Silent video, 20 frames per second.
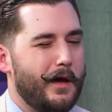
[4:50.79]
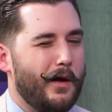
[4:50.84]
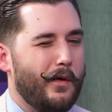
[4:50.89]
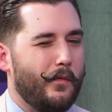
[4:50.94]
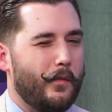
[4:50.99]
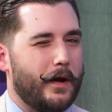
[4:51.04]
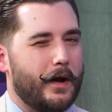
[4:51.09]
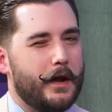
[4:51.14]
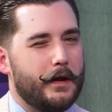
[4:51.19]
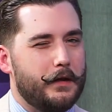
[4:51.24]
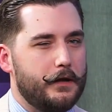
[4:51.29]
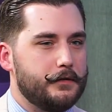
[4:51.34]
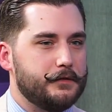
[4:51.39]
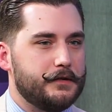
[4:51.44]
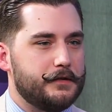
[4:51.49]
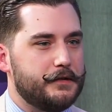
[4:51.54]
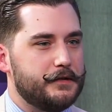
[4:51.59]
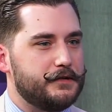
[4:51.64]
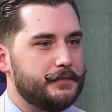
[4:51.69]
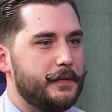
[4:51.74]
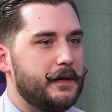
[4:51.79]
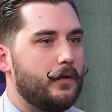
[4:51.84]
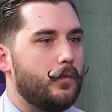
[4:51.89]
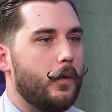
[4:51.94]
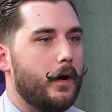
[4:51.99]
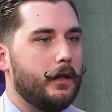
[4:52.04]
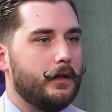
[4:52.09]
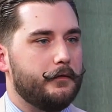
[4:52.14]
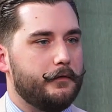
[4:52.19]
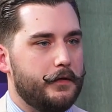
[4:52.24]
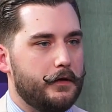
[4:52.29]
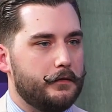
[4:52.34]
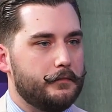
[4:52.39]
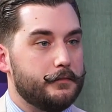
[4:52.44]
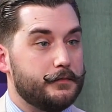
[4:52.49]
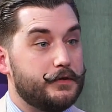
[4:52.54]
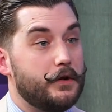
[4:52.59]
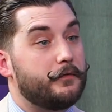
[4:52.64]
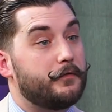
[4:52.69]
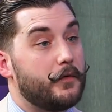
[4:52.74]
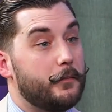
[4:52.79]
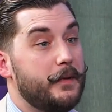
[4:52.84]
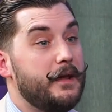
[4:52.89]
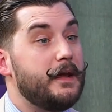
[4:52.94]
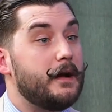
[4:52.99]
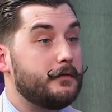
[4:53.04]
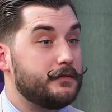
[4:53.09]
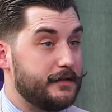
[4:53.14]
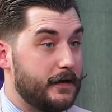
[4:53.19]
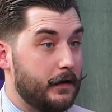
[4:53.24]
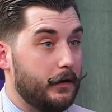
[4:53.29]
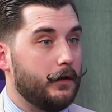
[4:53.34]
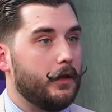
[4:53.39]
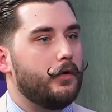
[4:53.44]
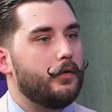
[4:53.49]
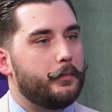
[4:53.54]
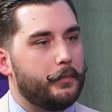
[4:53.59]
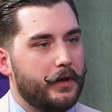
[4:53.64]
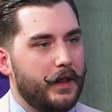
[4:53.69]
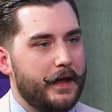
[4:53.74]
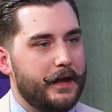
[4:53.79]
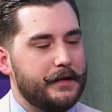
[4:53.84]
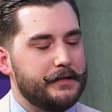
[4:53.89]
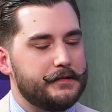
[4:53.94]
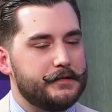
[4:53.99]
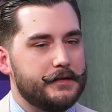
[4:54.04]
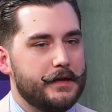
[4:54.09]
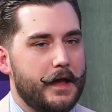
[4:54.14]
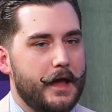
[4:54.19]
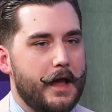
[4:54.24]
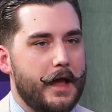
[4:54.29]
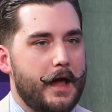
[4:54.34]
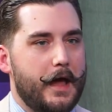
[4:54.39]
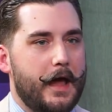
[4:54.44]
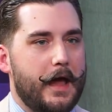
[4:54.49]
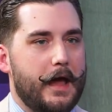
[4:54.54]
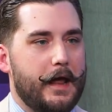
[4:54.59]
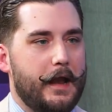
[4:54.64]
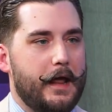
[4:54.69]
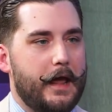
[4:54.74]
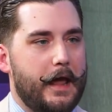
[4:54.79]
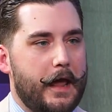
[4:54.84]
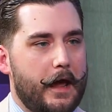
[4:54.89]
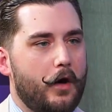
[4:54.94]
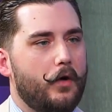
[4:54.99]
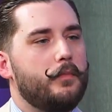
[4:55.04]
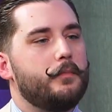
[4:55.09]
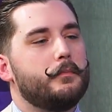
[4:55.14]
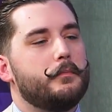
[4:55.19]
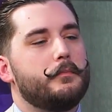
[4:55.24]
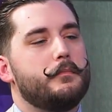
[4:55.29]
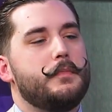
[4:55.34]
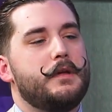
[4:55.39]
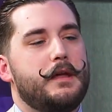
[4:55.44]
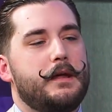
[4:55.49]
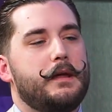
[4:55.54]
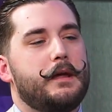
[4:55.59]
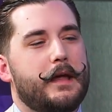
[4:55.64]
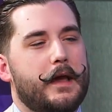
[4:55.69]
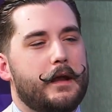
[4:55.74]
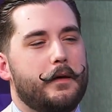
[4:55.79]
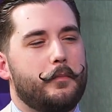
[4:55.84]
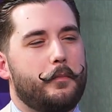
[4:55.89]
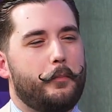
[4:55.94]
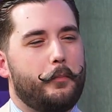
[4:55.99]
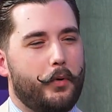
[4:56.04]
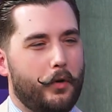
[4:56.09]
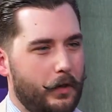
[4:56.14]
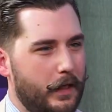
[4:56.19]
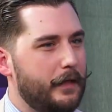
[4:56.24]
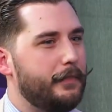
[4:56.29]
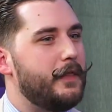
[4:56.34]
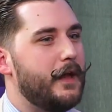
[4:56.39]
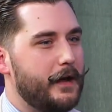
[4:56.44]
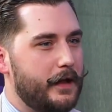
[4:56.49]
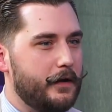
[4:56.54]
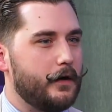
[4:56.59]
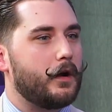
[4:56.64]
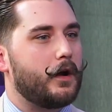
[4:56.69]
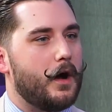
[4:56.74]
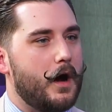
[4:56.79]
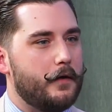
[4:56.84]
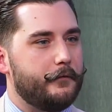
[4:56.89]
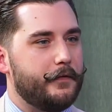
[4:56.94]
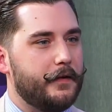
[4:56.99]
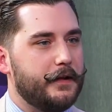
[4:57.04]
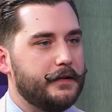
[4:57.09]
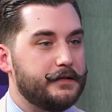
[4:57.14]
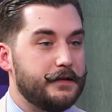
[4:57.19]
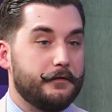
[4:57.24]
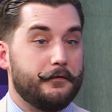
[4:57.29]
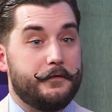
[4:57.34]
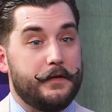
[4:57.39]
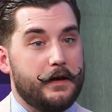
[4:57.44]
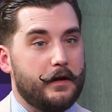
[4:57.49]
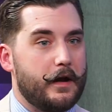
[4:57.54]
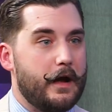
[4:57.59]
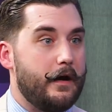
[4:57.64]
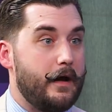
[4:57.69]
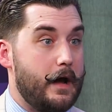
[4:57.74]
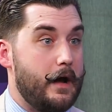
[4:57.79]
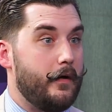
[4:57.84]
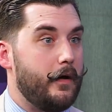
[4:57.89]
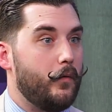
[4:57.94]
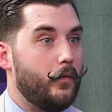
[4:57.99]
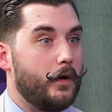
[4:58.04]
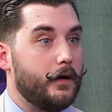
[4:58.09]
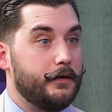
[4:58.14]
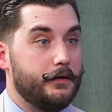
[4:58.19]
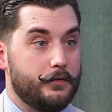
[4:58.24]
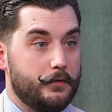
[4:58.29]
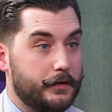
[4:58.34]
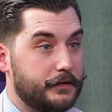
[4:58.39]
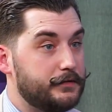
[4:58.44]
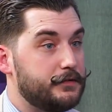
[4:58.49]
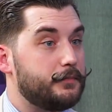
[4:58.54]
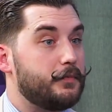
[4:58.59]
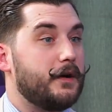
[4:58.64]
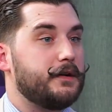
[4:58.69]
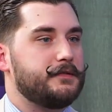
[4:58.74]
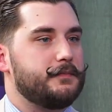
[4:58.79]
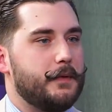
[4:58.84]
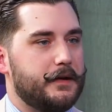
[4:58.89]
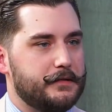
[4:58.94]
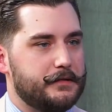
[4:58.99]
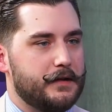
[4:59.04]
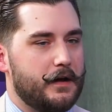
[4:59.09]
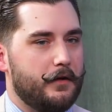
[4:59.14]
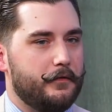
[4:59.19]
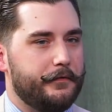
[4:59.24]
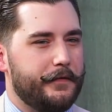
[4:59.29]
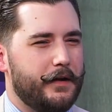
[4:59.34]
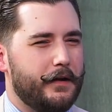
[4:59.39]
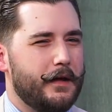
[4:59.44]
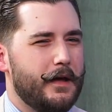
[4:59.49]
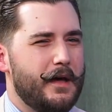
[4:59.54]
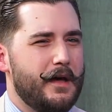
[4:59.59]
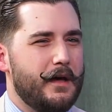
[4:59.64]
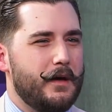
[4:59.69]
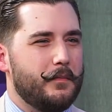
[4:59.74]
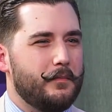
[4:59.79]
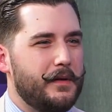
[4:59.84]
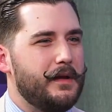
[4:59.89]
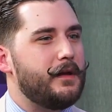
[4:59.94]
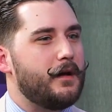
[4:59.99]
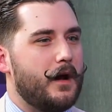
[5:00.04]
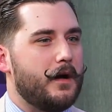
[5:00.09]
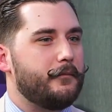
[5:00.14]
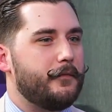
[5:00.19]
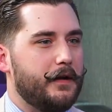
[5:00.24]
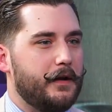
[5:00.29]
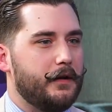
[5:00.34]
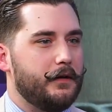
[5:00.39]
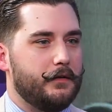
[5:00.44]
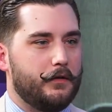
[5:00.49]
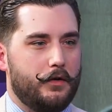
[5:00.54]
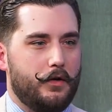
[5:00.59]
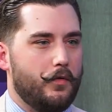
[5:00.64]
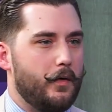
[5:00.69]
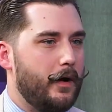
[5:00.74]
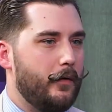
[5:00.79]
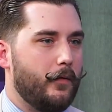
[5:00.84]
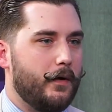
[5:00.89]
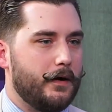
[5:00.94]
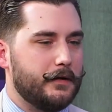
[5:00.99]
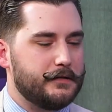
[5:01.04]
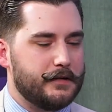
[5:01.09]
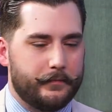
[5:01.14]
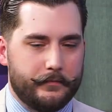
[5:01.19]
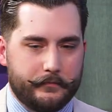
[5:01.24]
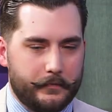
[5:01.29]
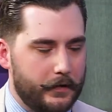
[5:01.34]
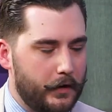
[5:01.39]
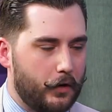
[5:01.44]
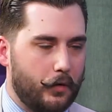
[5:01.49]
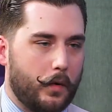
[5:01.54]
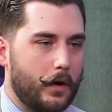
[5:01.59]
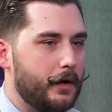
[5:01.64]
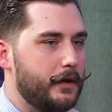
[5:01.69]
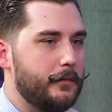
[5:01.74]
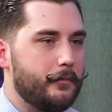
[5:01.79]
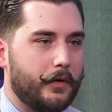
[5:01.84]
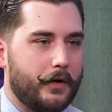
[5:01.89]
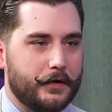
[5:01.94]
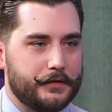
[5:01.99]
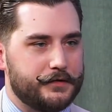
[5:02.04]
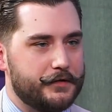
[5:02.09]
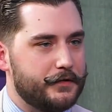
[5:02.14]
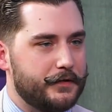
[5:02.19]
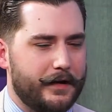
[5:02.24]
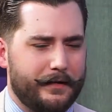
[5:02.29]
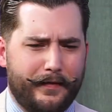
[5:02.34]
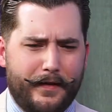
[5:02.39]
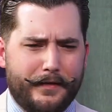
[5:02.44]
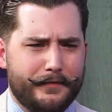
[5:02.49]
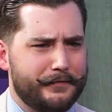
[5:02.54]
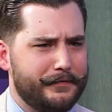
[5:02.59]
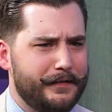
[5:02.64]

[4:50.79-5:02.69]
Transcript: Why not use it to speak well of you? So for me, I was at a low place, and it helped me kind of pull out that inner confidence and figure out how I wanted to express myself and be confident in who I was. I'm a quirky person. I love